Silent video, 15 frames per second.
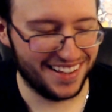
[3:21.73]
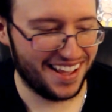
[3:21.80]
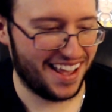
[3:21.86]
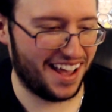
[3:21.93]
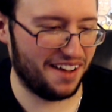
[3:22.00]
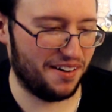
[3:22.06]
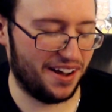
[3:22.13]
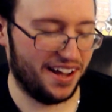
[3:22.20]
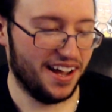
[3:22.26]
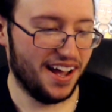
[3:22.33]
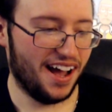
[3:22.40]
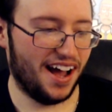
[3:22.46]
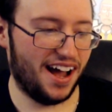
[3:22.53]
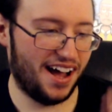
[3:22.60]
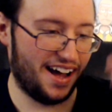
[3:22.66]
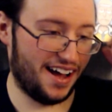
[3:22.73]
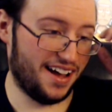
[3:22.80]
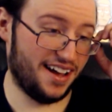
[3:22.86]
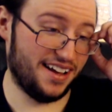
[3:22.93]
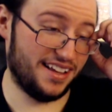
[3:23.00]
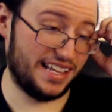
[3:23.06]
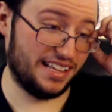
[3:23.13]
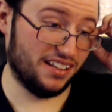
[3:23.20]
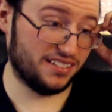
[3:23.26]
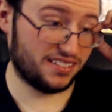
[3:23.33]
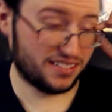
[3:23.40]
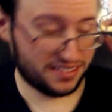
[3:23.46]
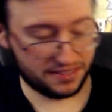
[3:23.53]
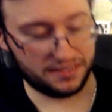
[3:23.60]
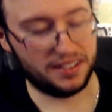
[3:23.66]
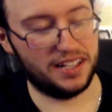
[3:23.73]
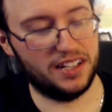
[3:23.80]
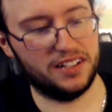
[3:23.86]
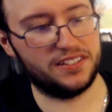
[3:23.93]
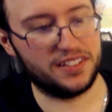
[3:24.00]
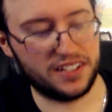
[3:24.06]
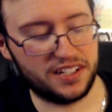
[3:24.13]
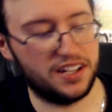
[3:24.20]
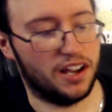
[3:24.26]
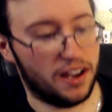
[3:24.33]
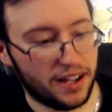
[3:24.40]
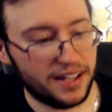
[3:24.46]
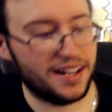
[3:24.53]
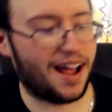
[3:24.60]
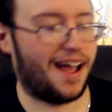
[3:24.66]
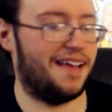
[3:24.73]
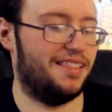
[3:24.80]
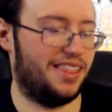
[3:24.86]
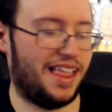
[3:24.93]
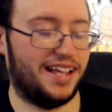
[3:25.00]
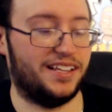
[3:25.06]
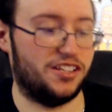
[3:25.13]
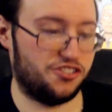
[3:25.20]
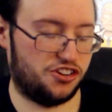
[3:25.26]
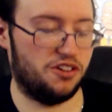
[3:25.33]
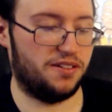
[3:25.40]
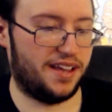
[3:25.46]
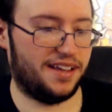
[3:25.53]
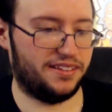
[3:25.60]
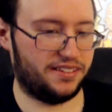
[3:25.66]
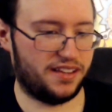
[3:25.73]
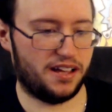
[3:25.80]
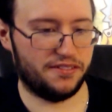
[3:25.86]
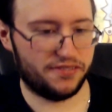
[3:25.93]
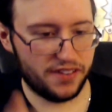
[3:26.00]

Anyway, it looks good. I like the Showcase stuff.